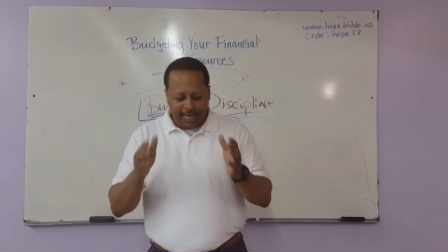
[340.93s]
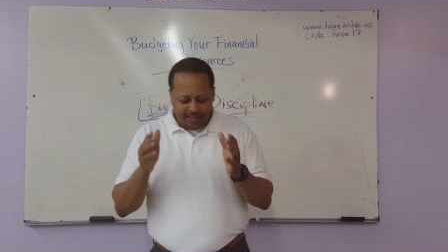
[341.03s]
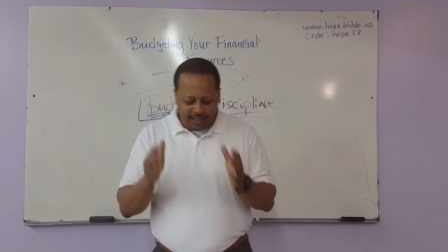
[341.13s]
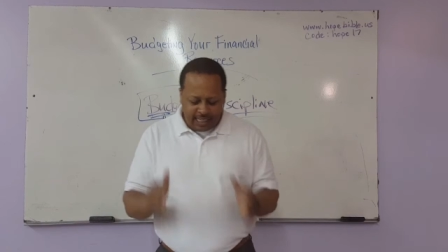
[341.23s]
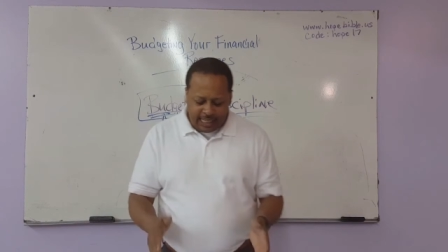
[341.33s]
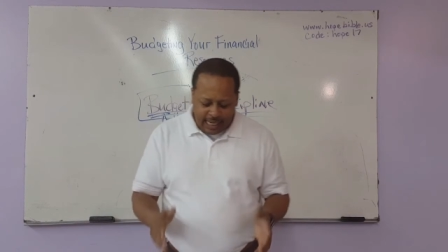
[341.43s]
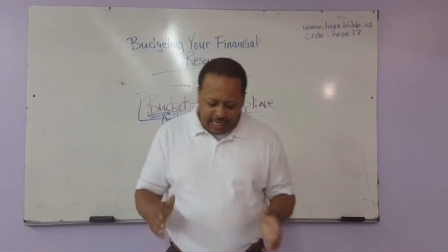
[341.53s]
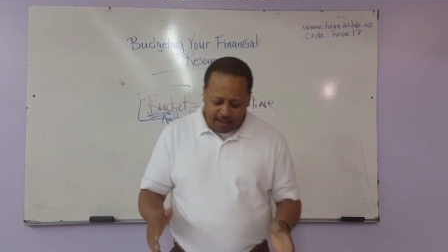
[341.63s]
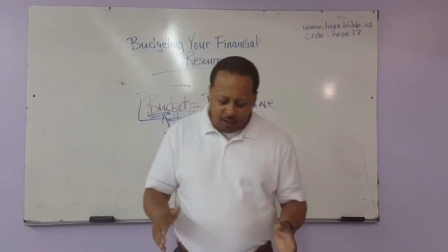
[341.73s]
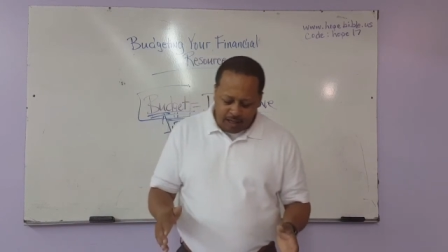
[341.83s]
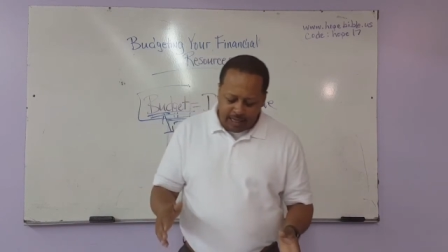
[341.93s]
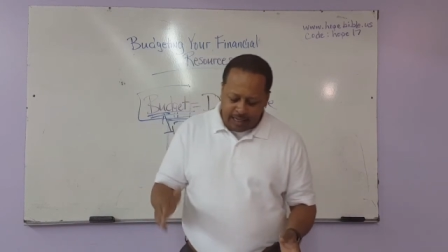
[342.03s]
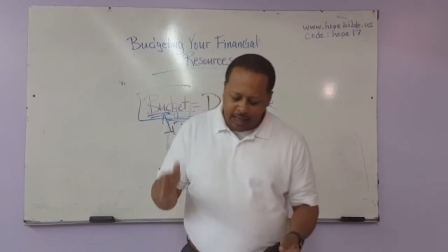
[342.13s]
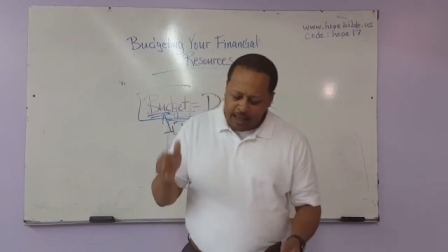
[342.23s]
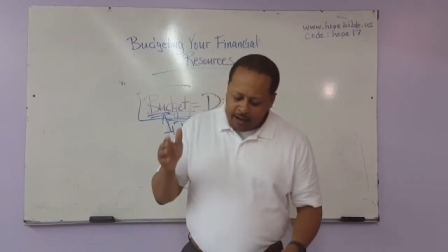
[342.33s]
It's the key
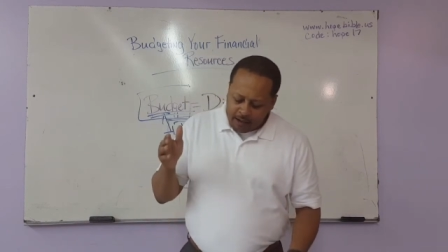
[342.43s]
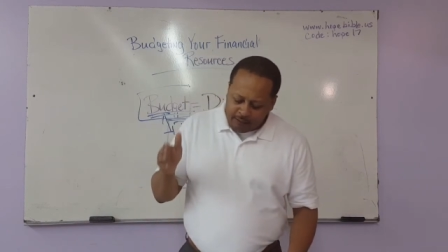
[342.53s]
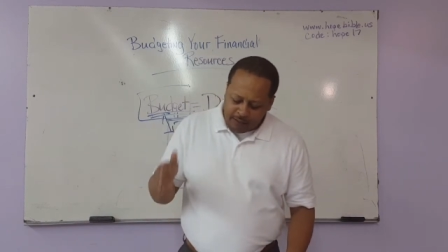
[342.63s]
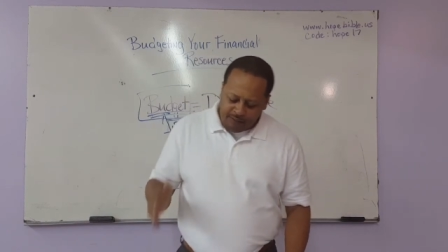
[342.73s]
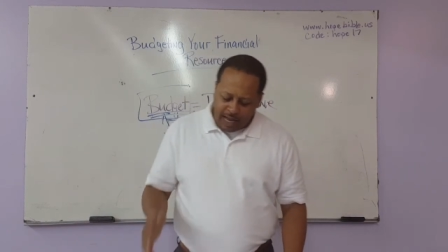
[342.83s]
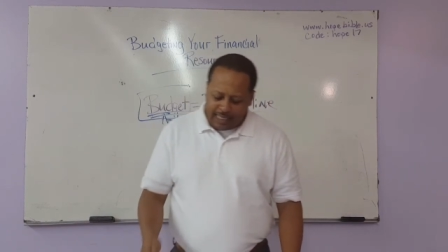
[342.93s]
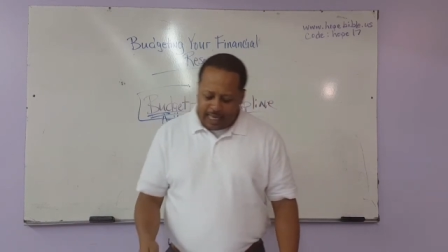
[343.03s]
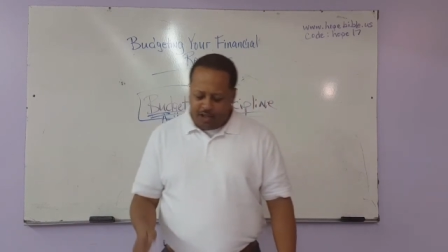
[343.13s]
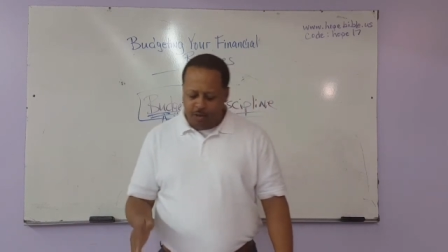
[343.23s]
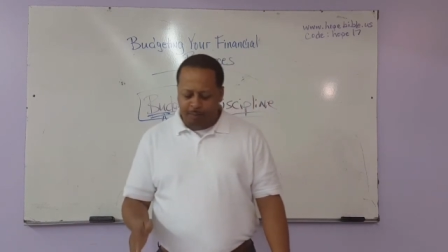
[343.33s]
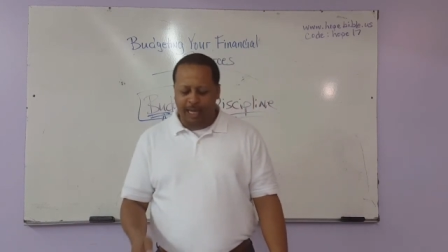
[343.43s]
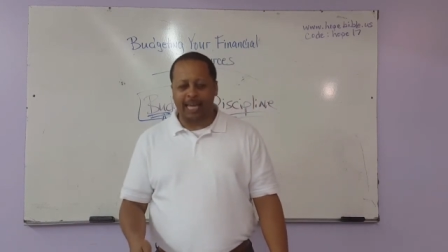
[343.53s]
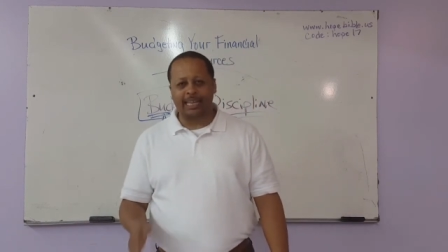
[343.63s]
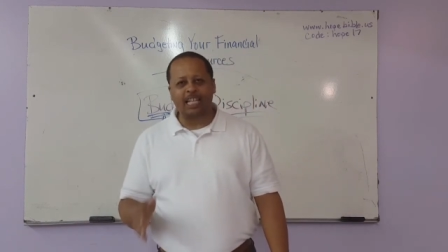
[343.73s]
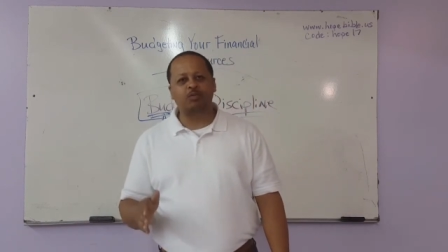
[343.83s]
ingredient of a financial
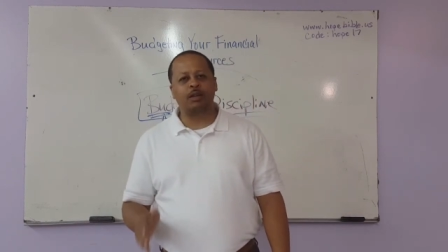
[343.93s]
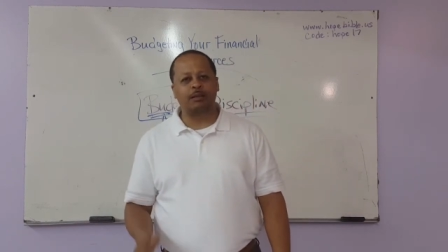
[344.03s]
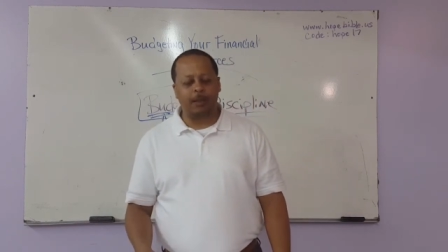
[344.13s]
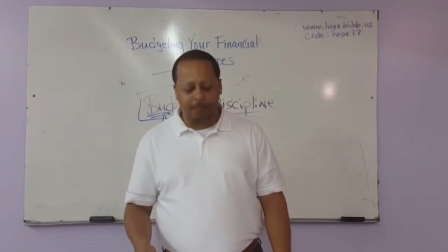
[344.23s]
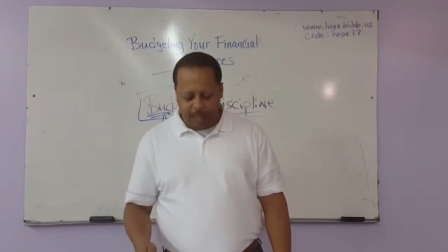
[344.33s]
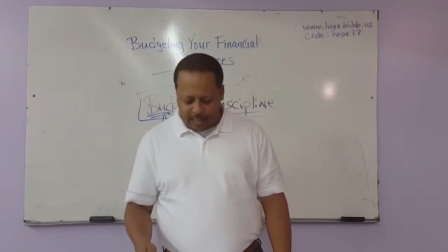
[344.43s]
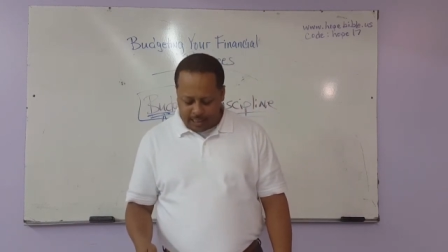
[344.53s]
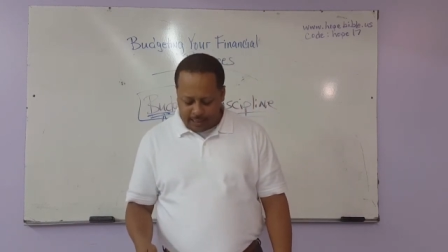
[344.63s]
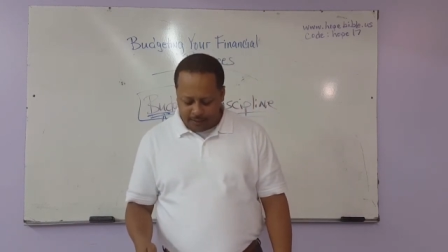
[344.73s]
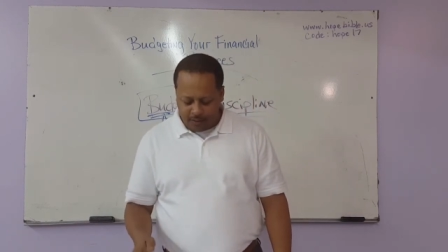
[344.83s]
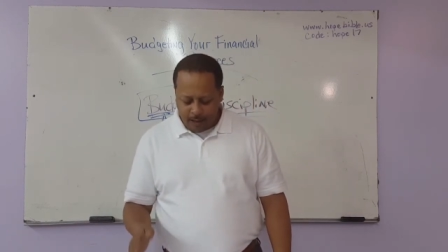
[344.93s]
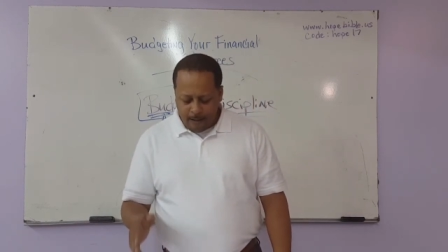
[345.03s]
plan. That's what the budget is.